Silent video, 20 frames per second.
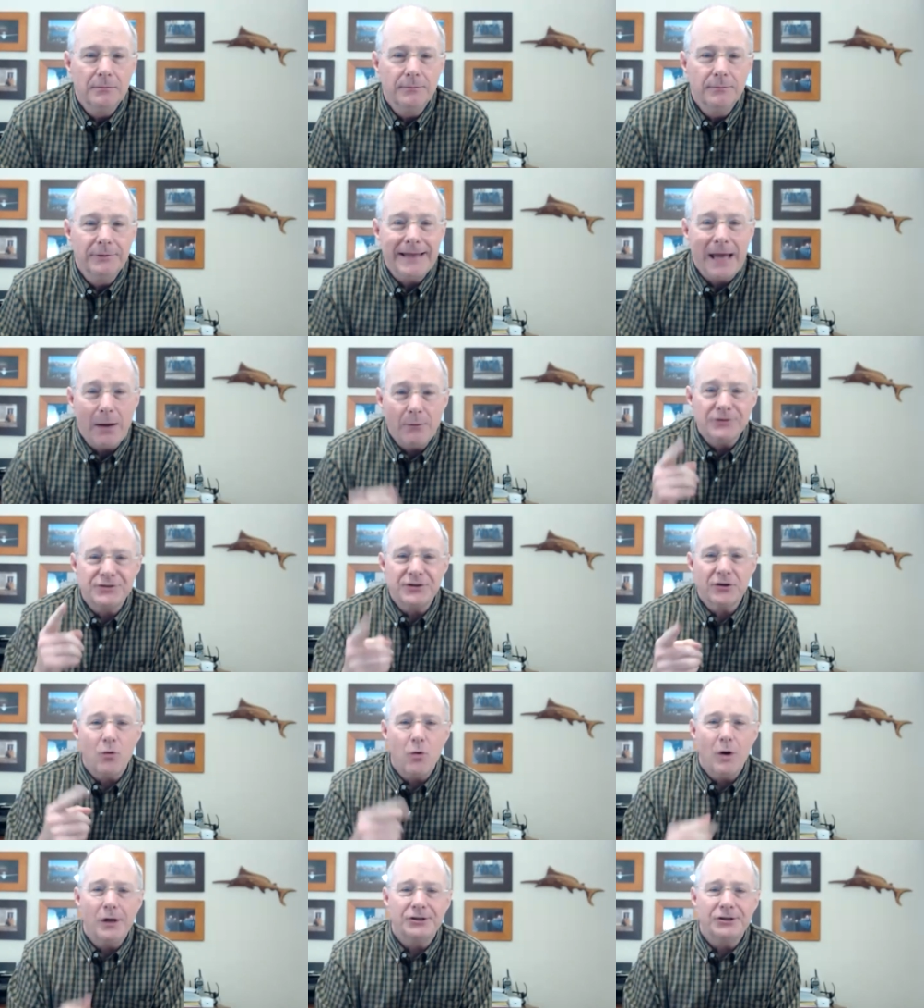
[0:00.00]
But that was the
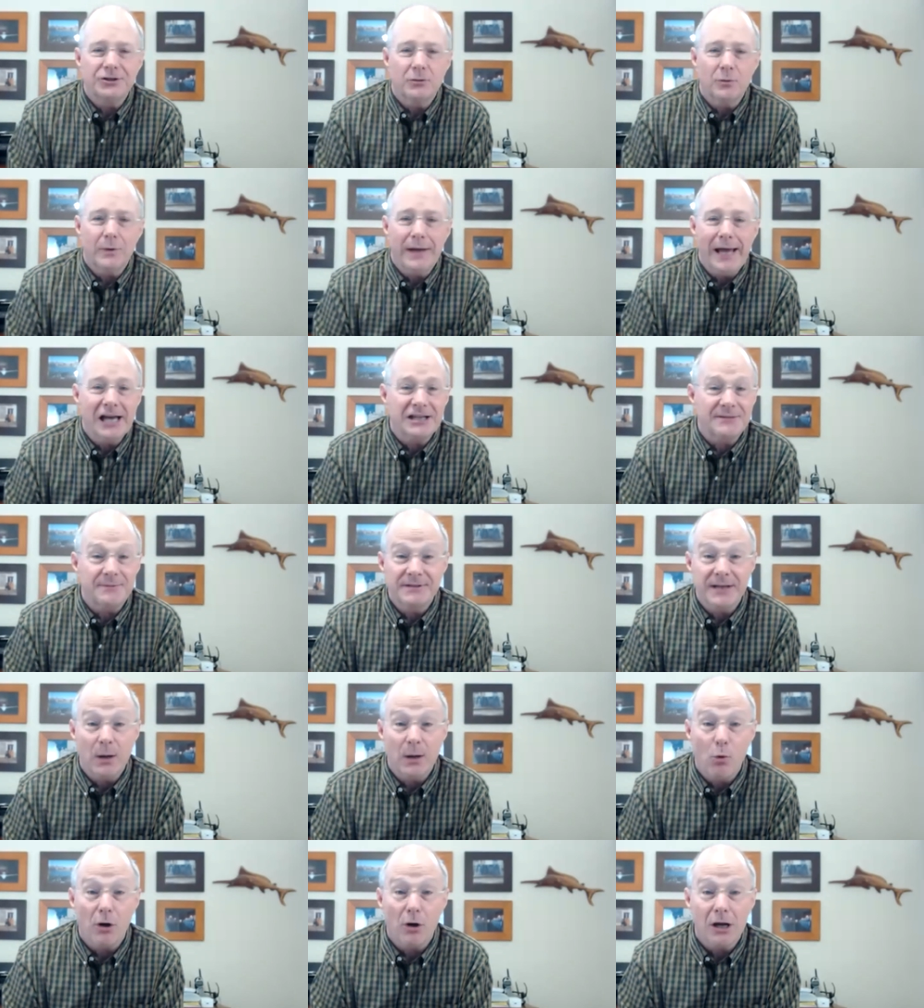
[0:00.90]
question we asked because
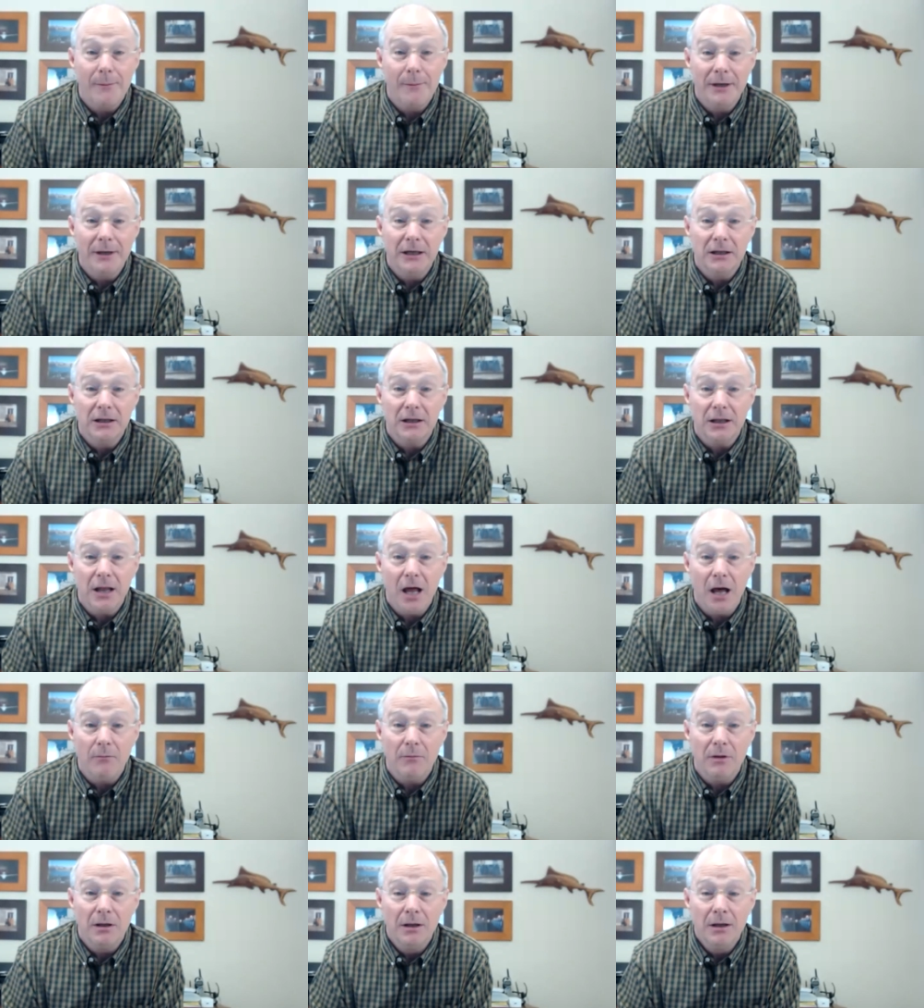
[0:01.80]
they weren't coming to the
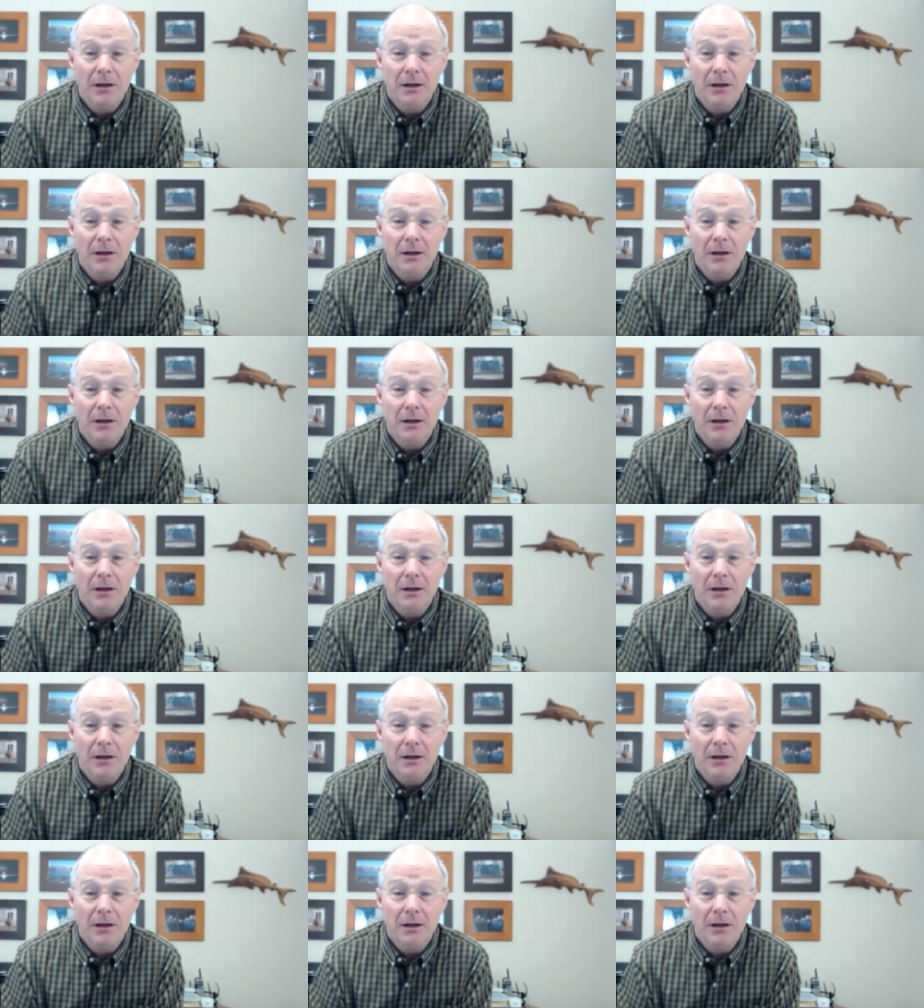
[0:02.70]
club.